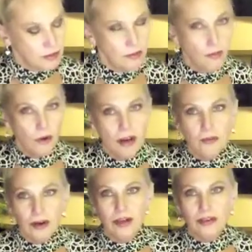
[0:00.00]
the more I
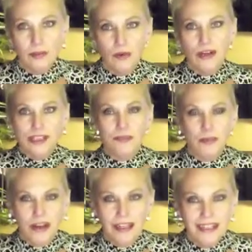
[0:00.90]
wear it, the more I
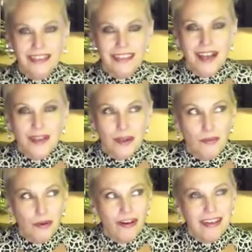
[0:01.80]
spray it, the
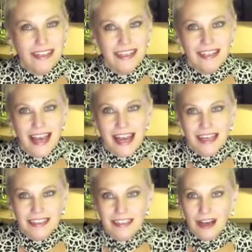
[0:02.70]
more I get
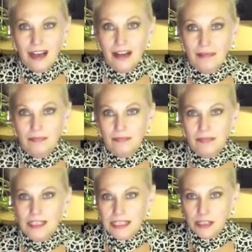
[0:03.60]
that,
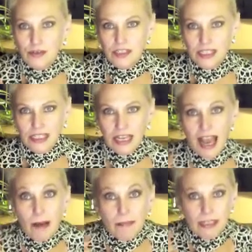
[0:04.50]
the citrusy
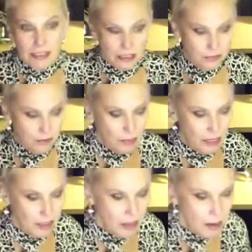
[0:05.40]
happiness from it.
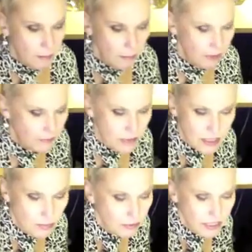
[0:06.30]
But for
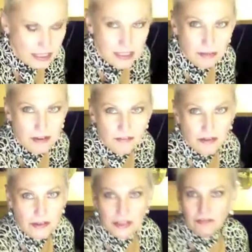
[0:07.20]
some reason, my
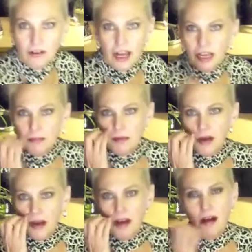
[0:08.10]
first vibe
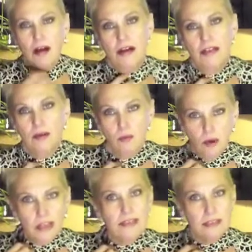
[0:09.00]
on it
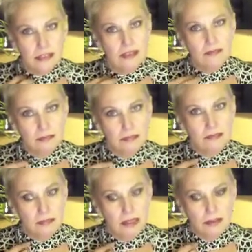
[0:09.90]
was
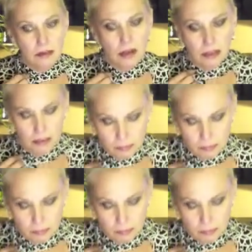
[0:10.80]
melancholy.